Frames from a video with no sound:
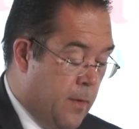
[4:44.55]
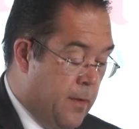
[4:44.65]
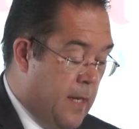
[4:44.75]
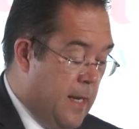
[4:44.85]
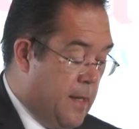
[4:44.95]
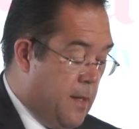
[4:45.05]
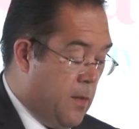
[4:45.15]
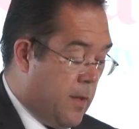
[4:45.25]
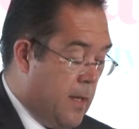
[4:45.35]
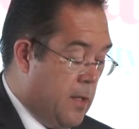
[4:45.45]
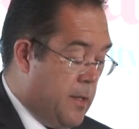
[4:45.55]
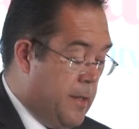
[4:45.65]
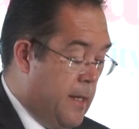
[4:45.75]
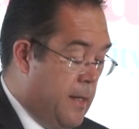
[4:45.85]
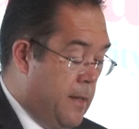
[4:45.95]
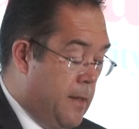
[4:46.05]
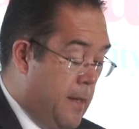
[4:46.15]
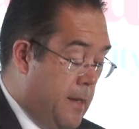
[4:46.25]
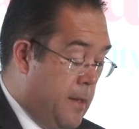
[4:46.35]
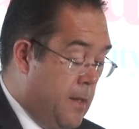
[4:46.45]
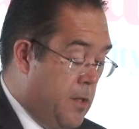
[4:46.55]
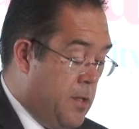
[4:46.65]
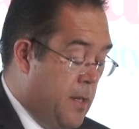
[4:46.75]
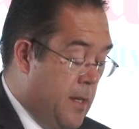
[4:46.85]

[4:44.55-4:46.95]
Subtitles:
related to cultural heritage